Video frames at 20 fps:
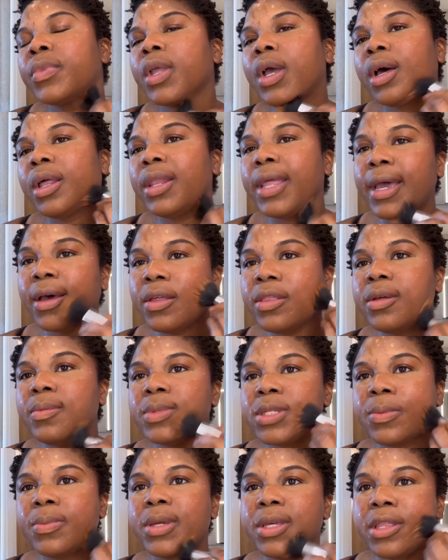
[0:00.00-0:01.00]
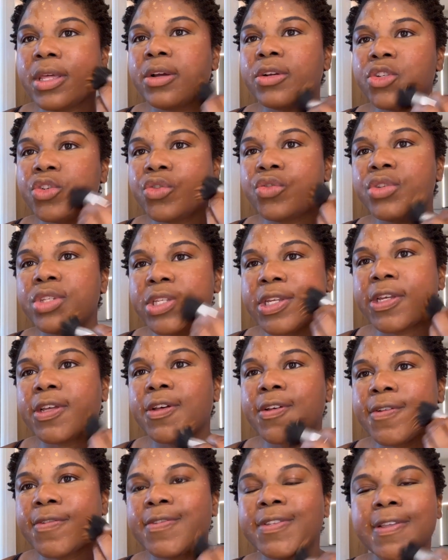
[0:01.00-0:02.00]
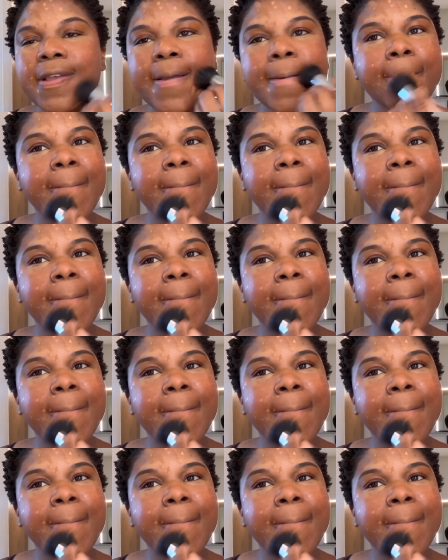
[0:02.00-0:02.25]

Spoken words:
allow them to be their true selves,